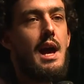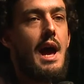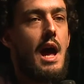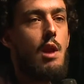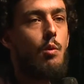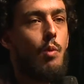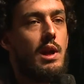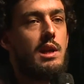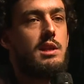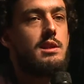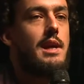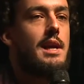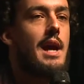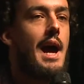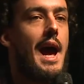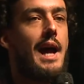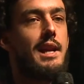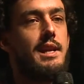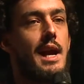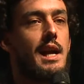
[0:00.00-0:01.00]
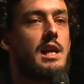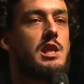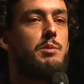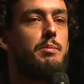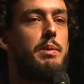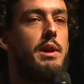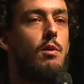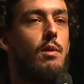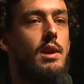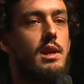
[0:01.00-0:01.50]
And once they had the
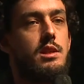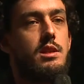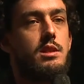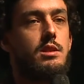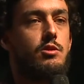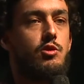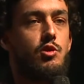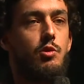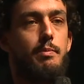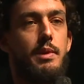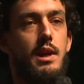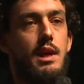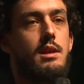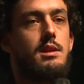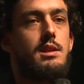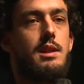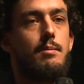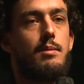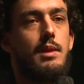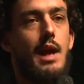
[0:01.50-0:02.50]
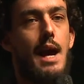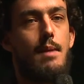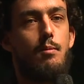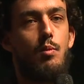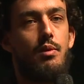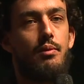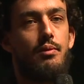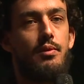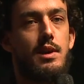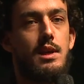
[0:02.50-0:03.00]
experience to be some time
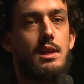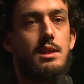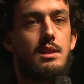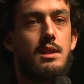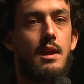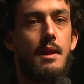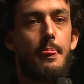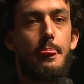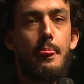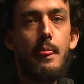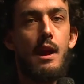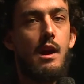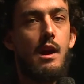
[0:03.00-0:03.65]
with us,